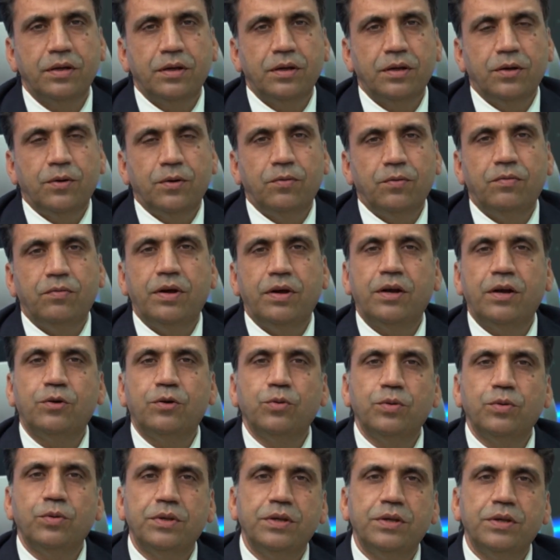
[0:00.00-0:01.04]
when to
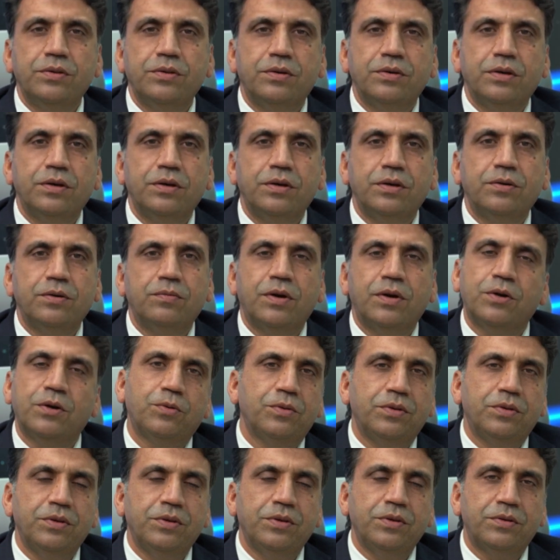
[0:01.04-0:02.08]
register, what to
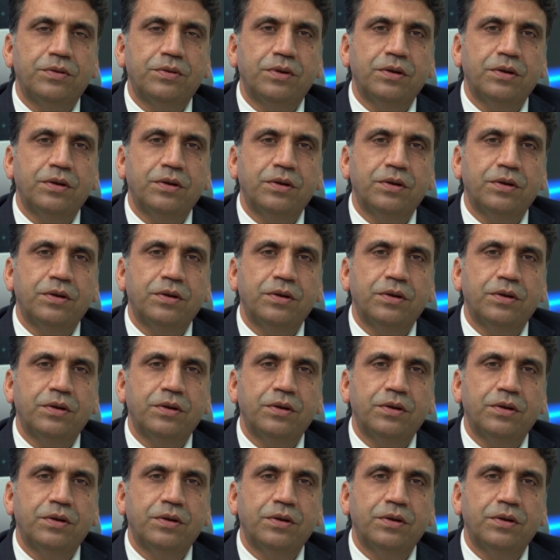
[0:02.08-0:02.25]
register,